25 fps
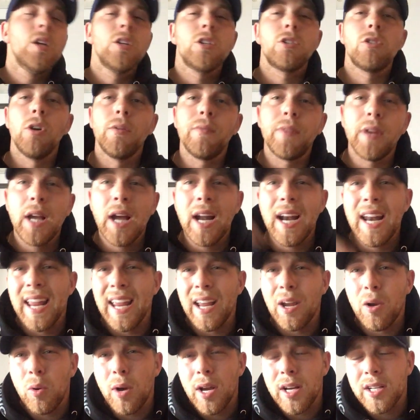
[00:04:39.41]
So if you got any
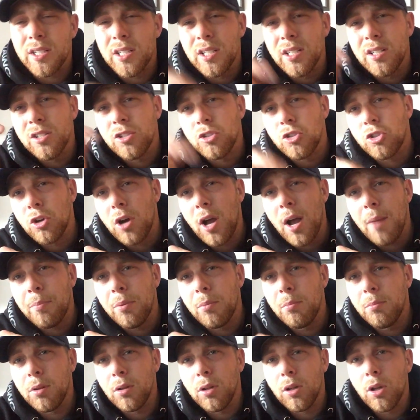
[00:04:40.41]
questions, drop
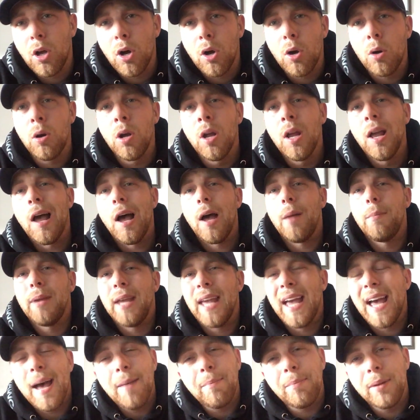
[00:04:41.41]
them below. I'd be
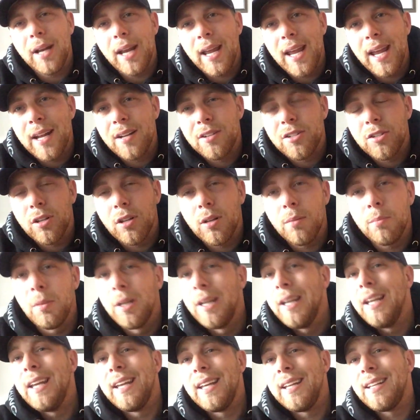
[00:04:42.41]
happy to answer them.
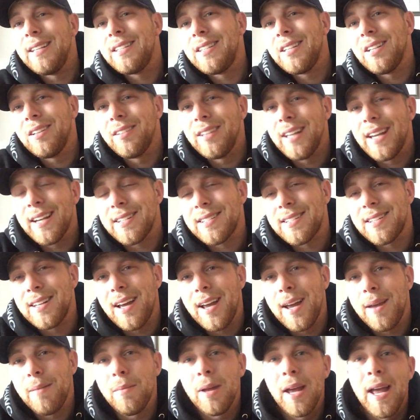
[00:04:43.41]
Until next
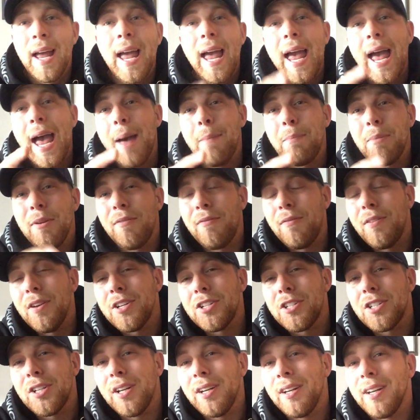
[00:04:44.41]
time, happy
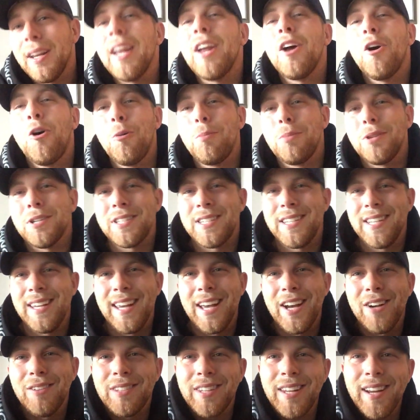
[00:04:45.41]
fishing. Hope to see
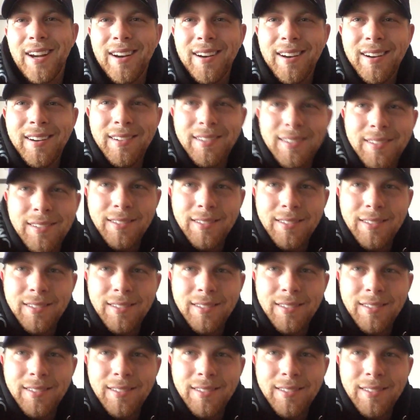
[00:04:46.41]
you out there.